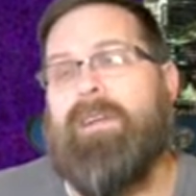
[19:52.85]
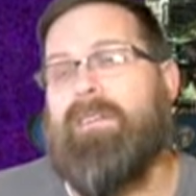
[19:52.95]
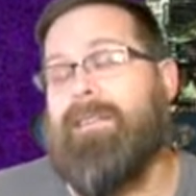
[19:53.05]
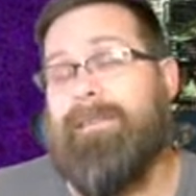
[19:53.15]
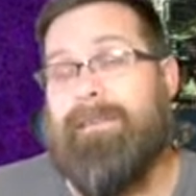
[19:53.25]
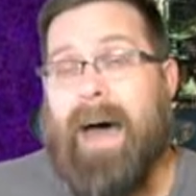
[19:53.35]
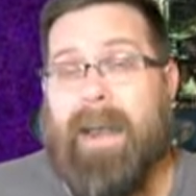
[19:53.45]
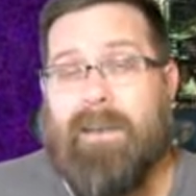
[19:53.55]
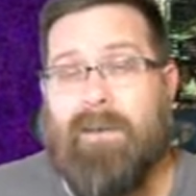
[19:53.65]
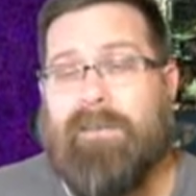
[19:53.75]
There's a
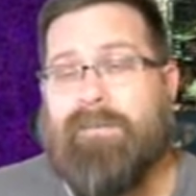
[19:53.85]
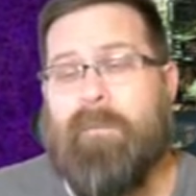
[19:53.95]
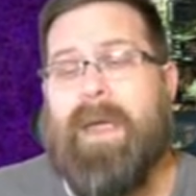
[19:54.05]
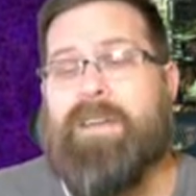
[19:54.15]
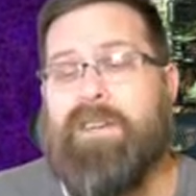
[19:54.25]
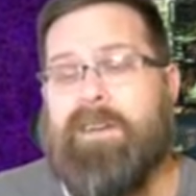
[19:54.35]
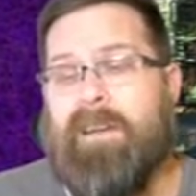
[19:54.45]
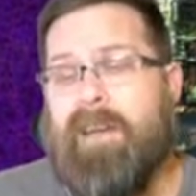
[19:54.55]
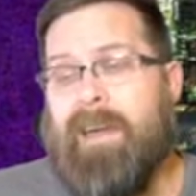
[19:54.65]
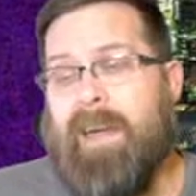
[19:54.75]
lot of good information,
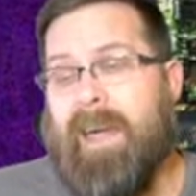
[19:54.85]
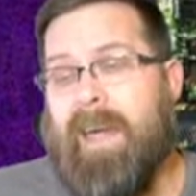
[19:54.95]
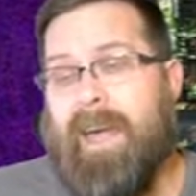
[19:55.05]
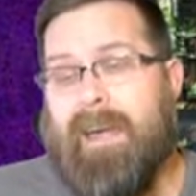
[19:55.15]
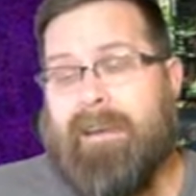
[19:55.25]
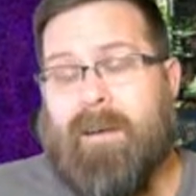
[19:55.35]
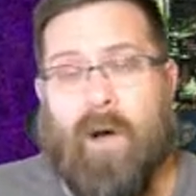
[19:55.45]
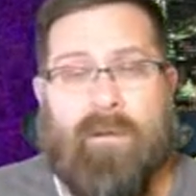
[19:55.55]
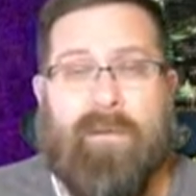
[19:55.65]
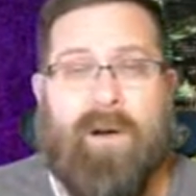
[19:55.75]
And
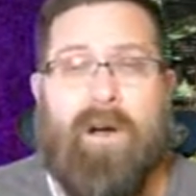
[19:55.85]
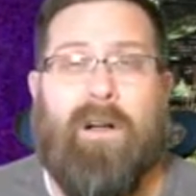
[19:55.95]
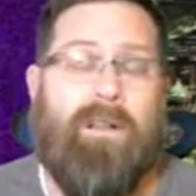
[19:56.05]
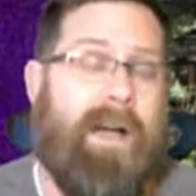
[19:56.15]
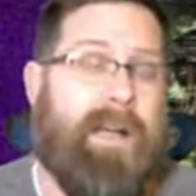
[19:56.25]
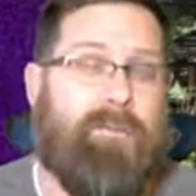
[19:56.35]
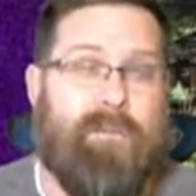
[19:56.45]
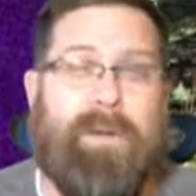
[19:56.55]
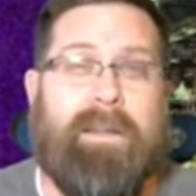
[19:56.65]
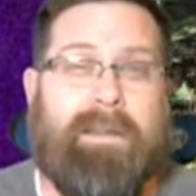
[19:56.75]
overall, I
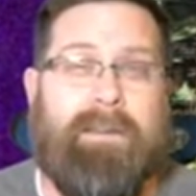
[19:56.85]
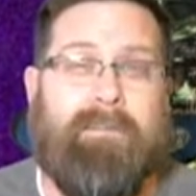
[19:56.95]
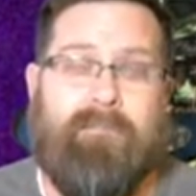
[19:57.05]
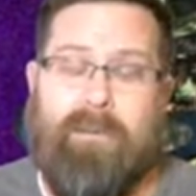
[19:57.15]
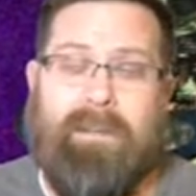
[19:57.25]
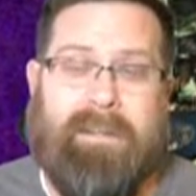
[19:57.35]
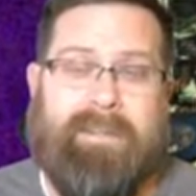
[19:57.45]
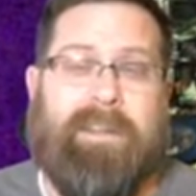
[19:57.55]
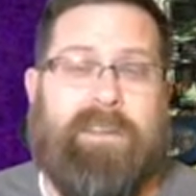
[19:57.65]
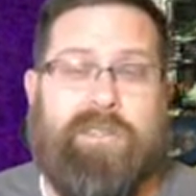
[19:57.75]
really, really
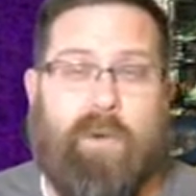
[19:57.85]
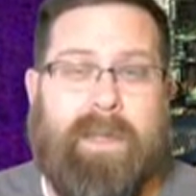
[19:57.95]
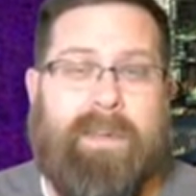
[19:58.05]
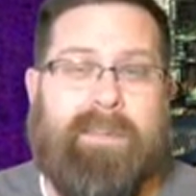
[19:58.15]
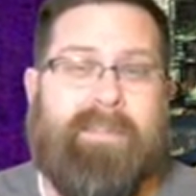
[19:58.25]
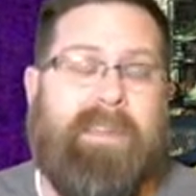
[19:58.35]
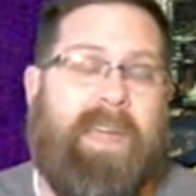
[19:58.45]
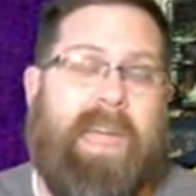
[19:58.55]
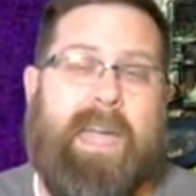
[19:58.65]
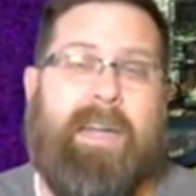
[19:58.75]
did enjoy this
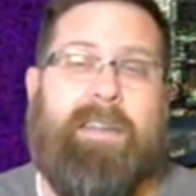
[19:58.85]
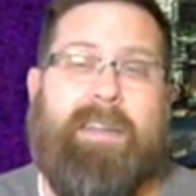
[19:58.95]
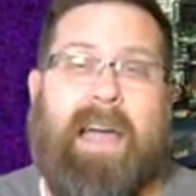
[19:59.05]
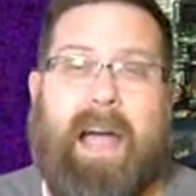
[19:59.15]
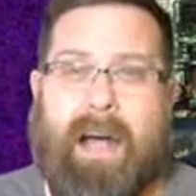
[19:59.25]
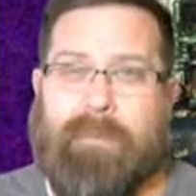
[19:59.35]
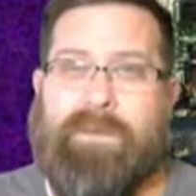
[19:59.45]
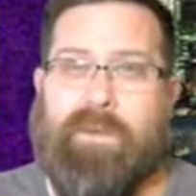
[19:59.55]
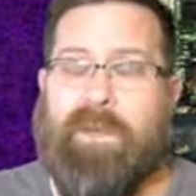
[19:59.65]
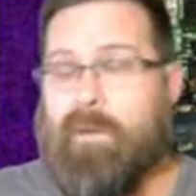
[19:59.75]
and absolutely